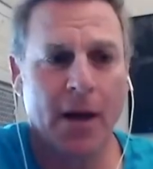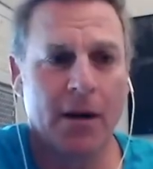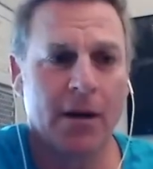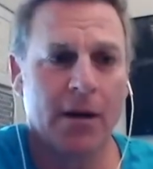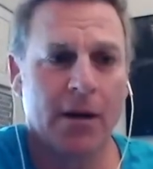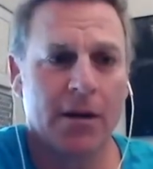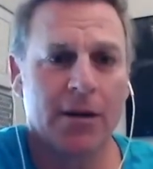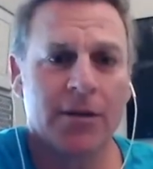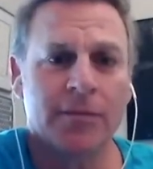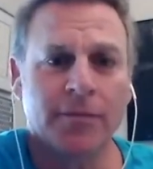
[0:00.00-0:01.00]

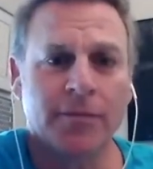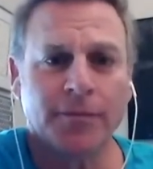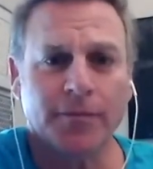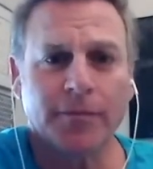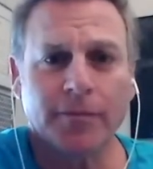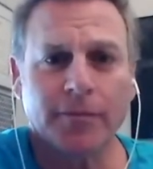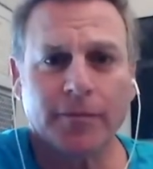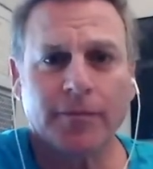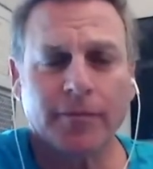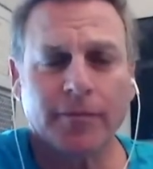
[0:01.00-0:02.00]

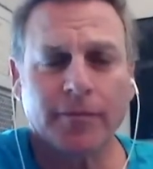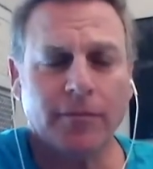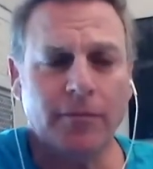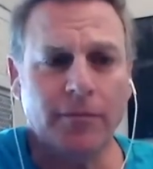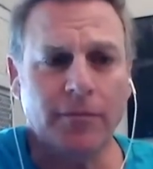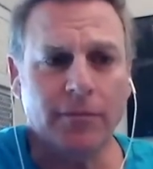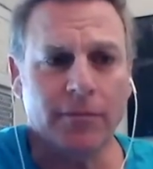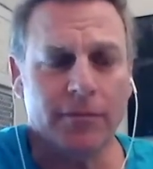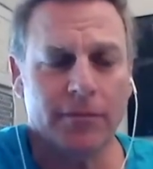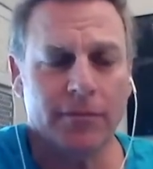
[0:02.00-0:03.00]

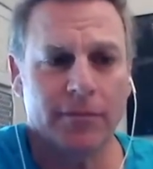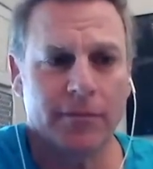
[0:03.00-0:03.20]
The person shown says nothing.